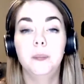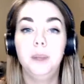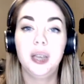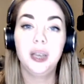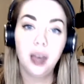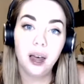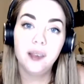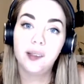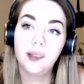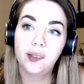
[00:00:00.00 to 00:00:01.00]

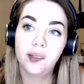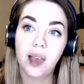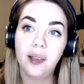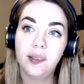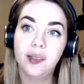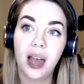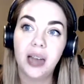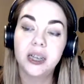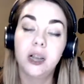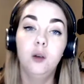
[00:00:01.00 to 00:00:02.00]
because it says
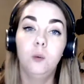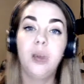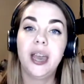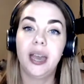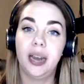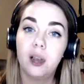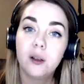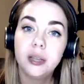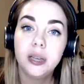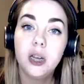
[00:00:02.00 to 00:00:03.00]
that we
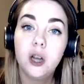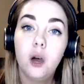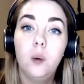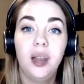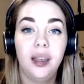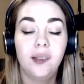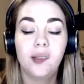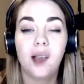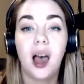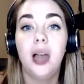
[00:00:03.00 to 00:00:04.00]
inherently know
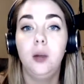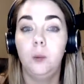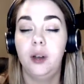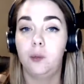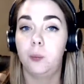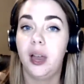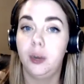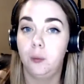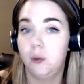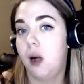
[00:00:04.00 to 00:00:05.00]
inside what is right
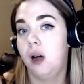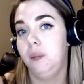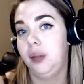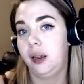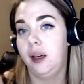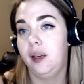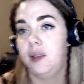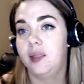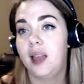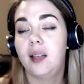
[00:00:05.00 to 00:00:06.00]
and wrong
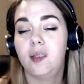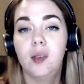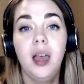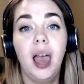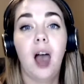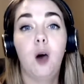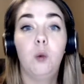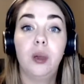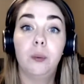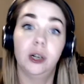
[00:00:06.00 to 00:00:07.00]
because that's how
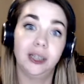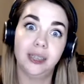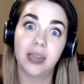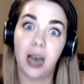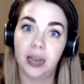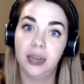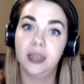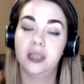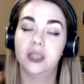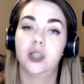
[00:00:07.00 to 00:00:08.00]
we were
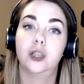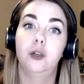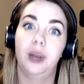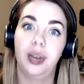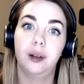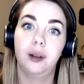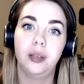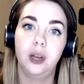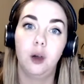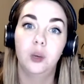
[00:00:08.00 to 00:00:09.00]
designed, is just to
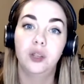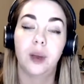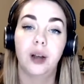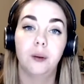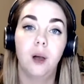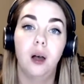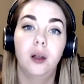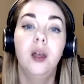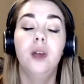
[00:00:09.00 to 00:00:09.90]
inherently know what's right or wrong.